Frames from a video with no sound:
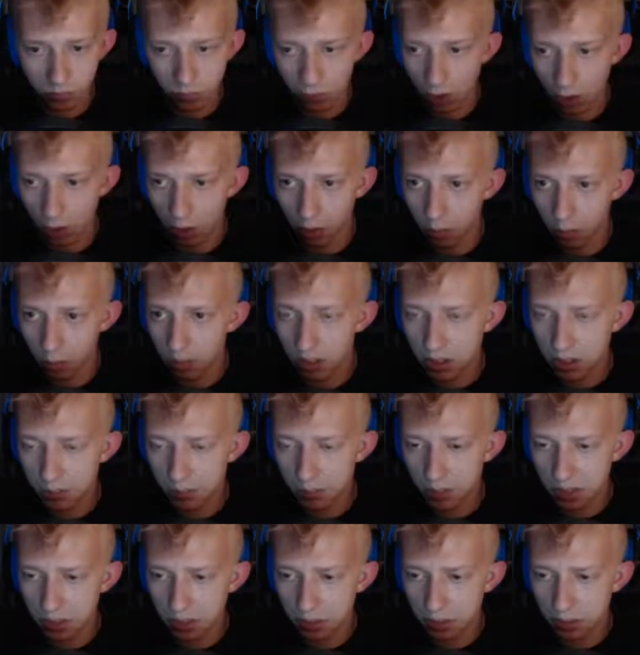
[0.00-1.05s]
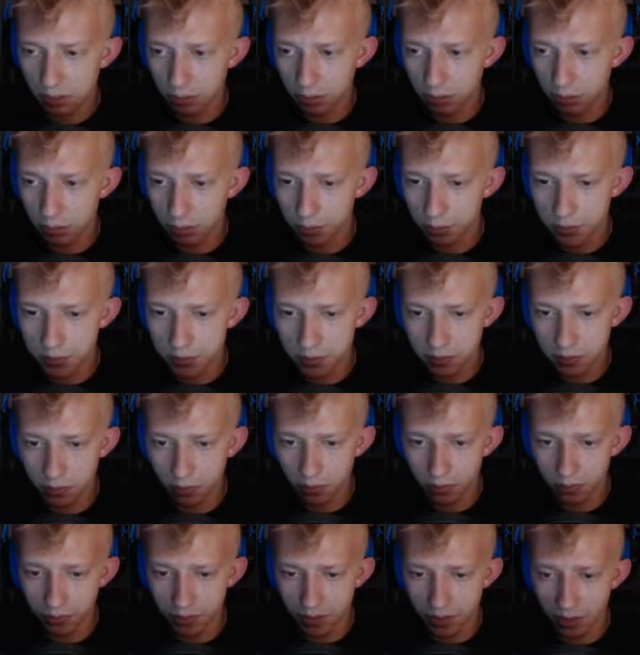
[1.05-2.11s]
Alright, we gotta be getting close to all
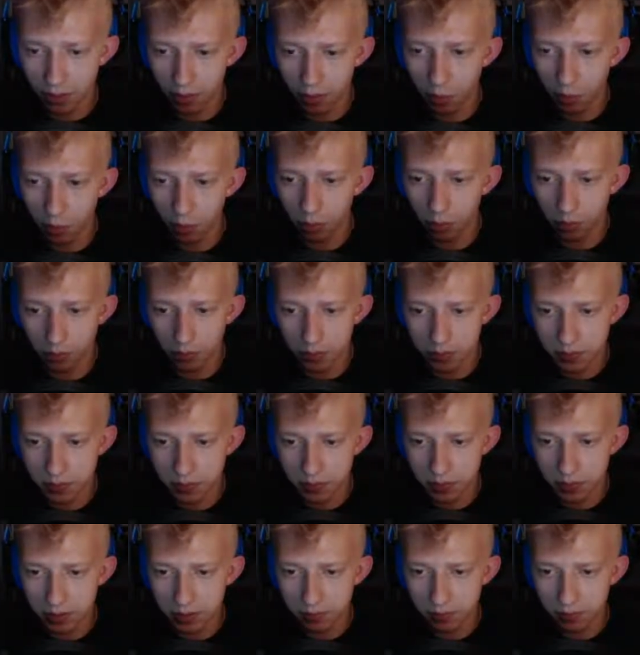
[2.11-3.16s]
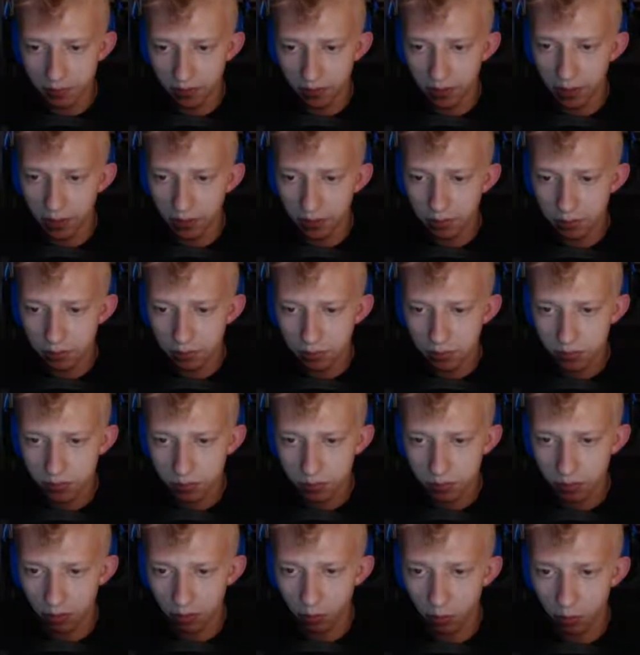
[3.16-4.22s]
the dire walrus we need to find. There's
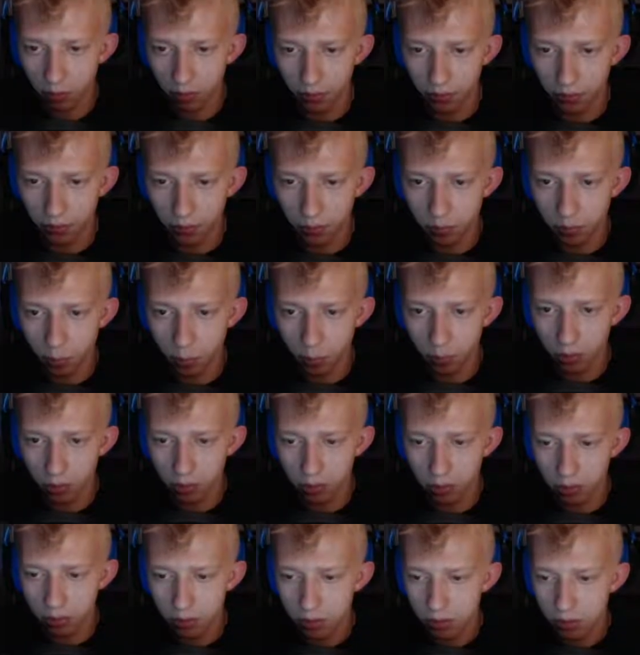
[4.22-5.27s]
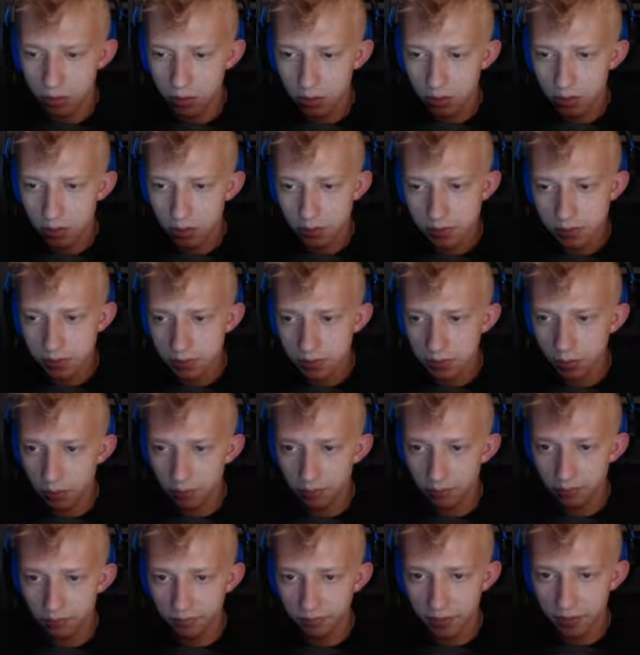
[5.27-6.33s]
probably one or two more. Let's go ahead
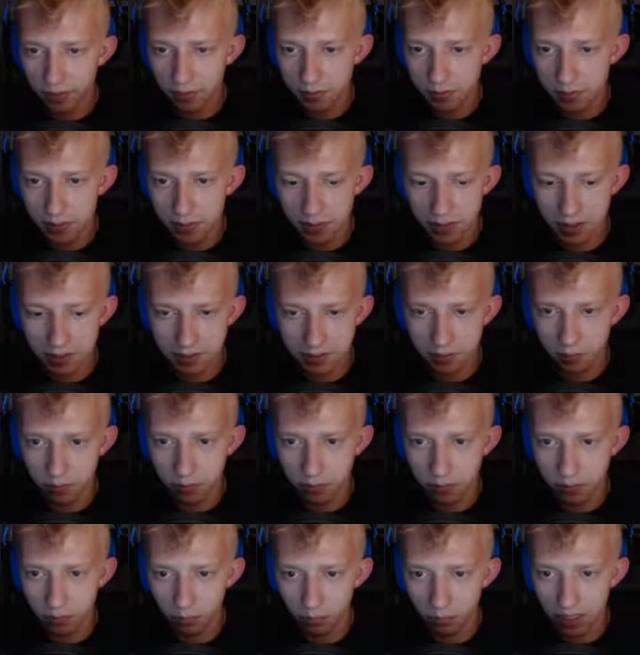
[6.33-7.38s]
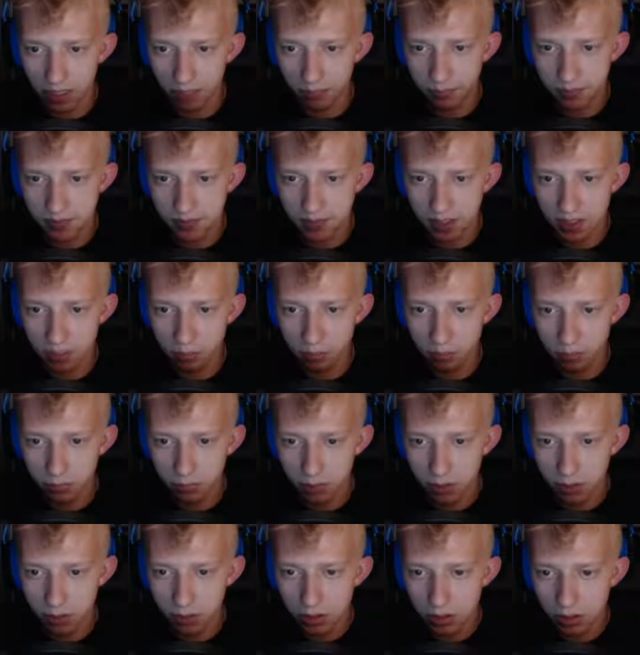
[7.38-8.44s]
and find those guys and then we can wrap this up.
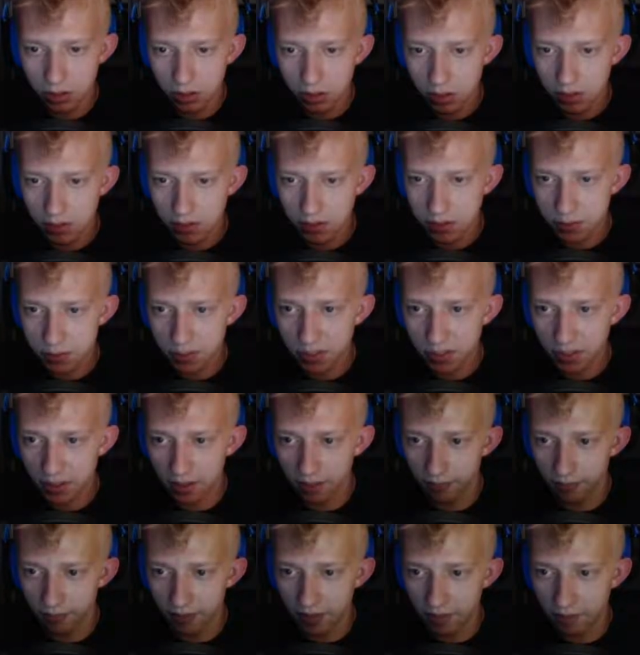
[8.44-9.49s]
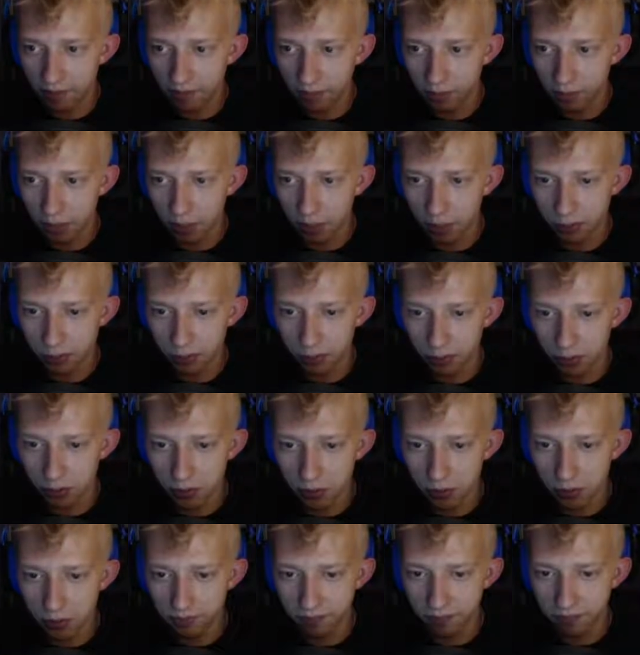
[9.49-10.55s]
This has been an eventful episode. It's
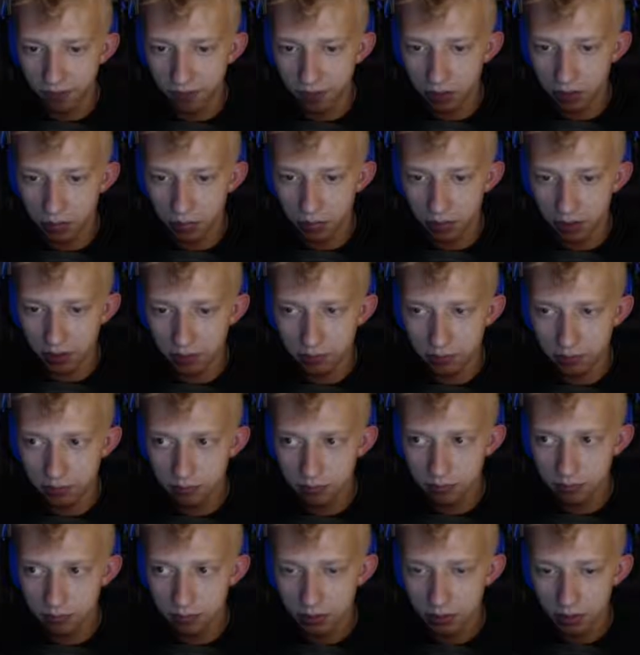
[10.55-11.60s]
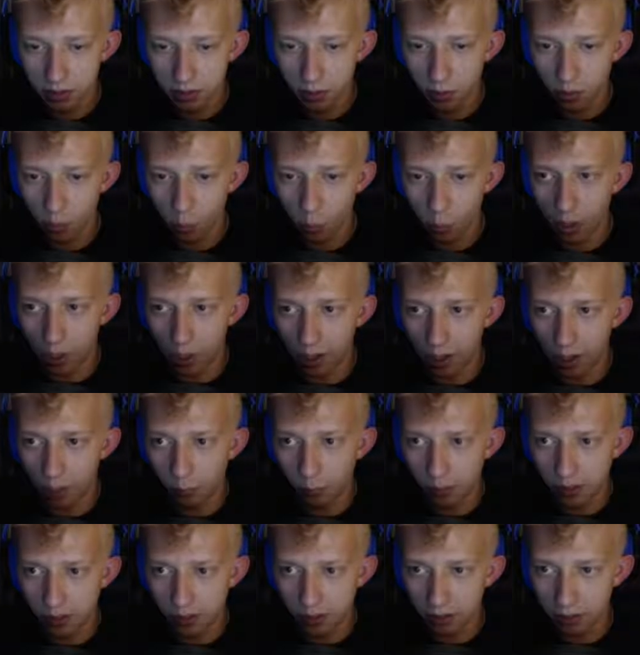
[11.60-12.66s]
been fun, but wow, we
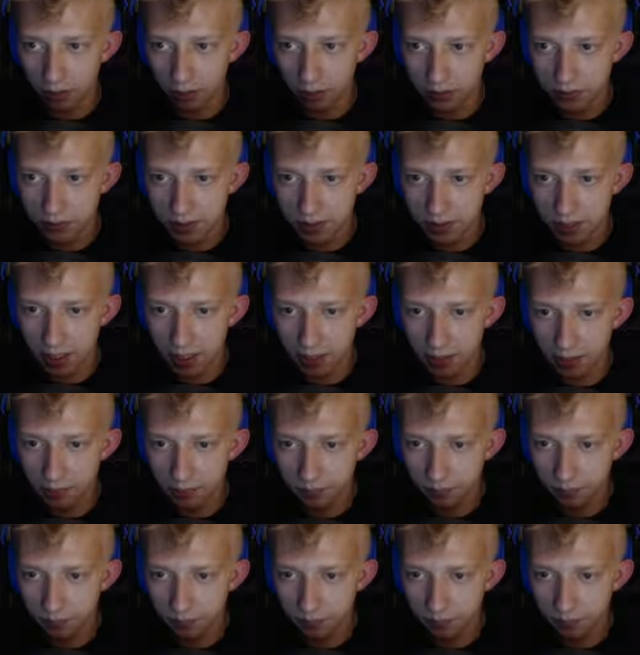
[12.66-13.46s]
got close to dying.